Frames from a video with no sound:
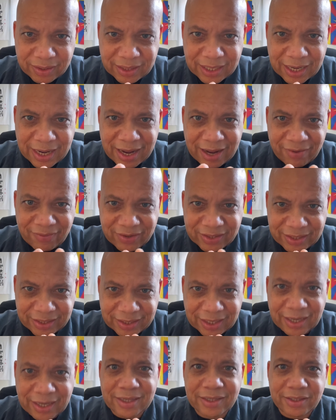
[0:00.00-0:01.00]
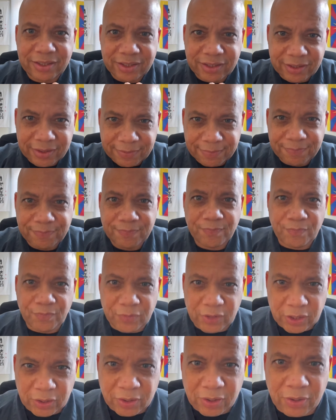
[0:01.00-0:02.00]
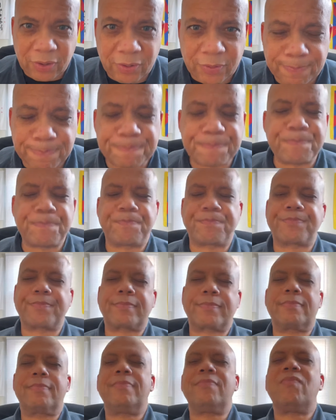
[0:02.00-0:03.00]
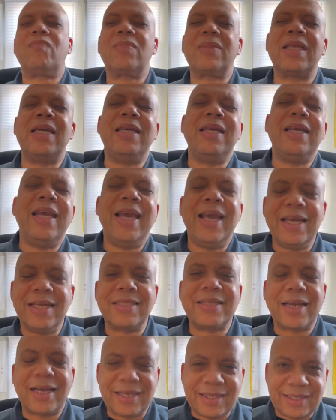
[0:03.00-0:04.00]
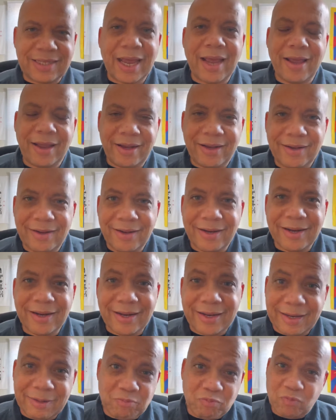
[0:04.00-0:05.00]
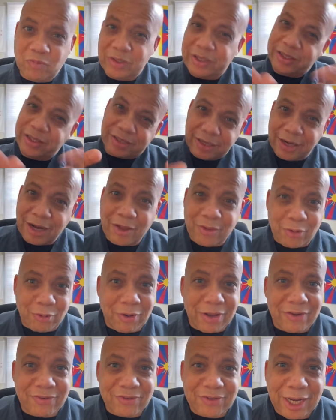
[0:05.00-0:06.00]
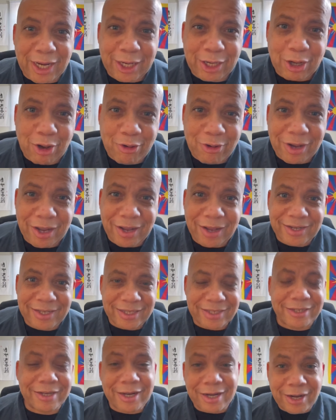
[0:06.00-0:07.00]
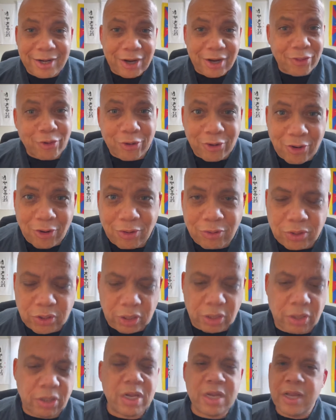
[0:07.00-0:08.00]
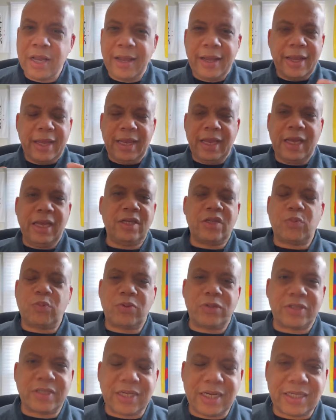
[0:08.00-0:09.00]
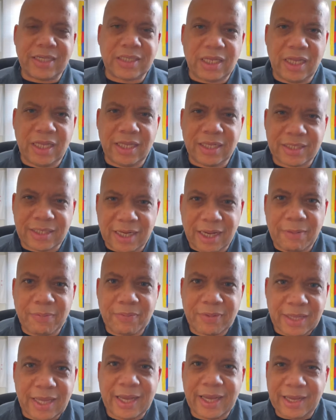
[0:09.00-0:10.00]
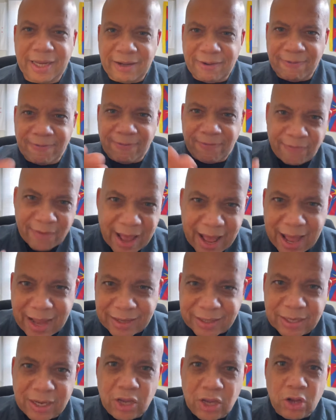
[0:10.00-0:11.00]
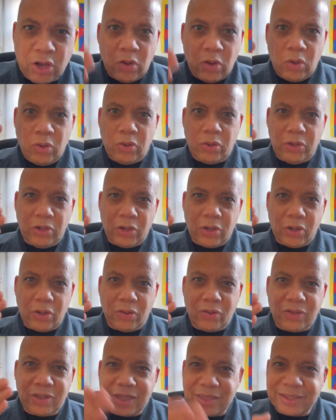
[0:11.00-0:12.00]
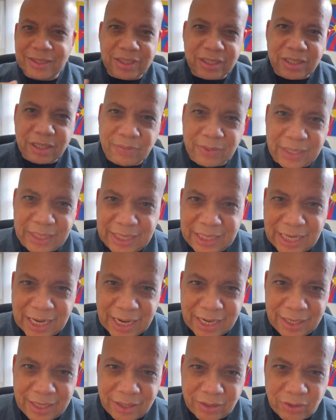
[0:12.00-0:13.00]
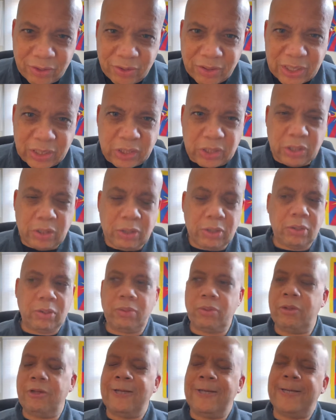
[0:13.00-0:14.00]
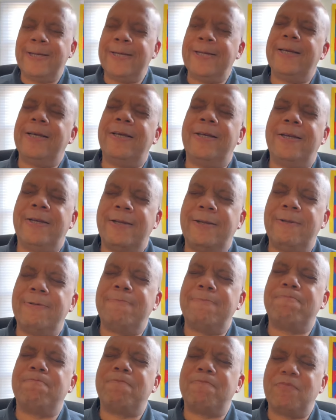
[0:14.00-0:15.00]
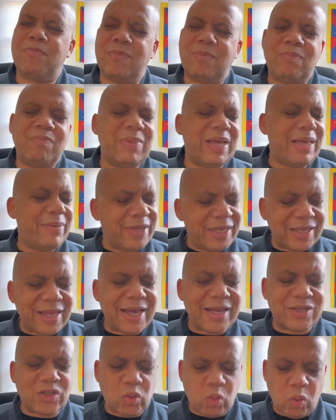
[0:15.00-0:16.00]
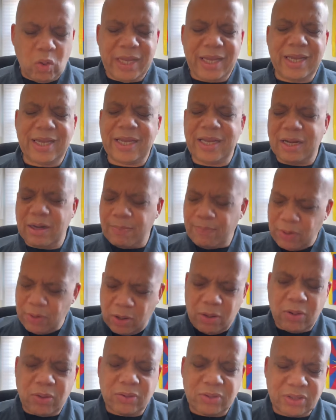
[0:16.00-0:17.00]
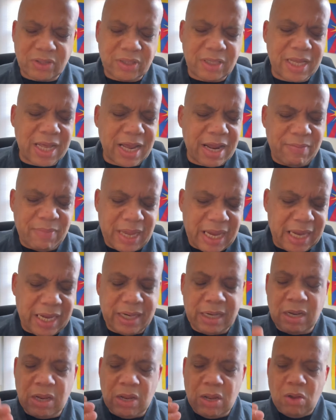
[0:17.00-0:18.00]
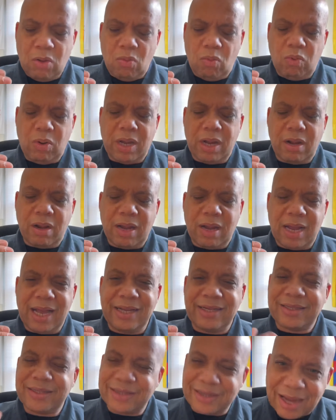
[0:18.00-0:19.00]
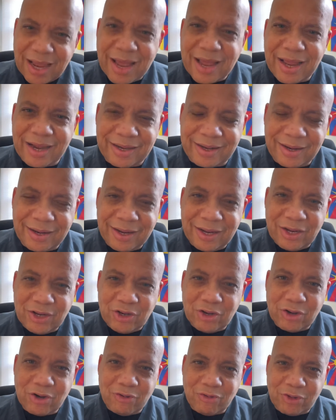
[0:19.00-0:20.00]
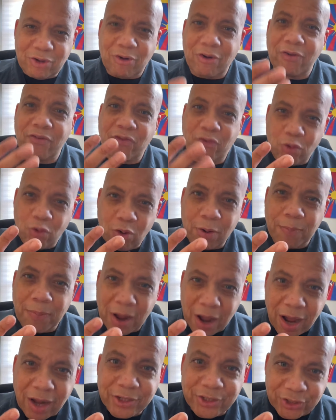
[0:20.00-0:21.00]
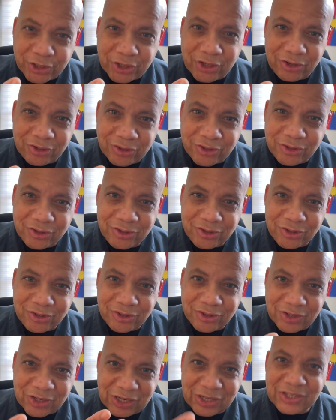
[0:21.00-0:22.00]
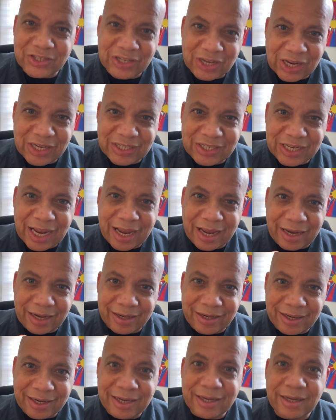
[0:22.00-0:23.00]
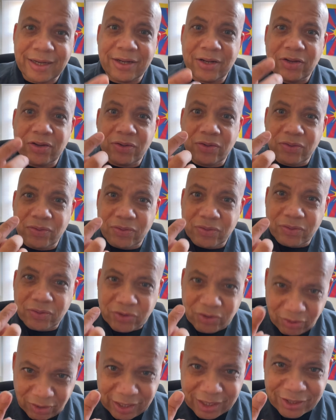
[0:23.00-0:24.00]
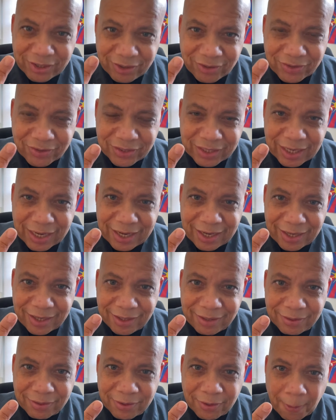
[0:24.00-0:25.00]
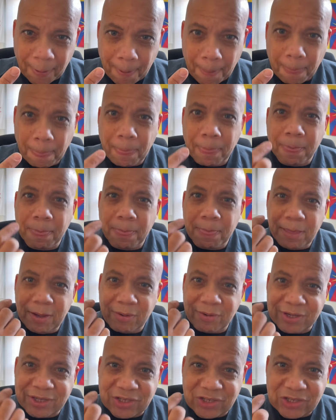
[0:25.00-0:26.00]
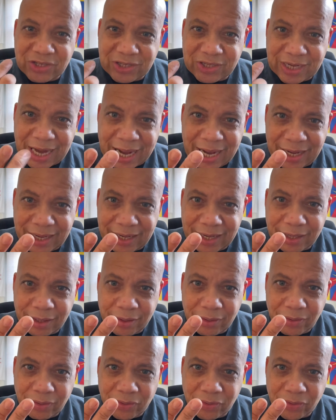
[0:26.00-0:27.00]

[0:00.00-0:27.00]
to have a sense, you know. In Zazen, which is another way of saying yoga, just in another culture, is precisely the same thing. And in fact, you know, this is something that I alluded to um, maybe last week in a post that I made where I said, you know, there are four postures in Zazen traditional sitting, there is standing,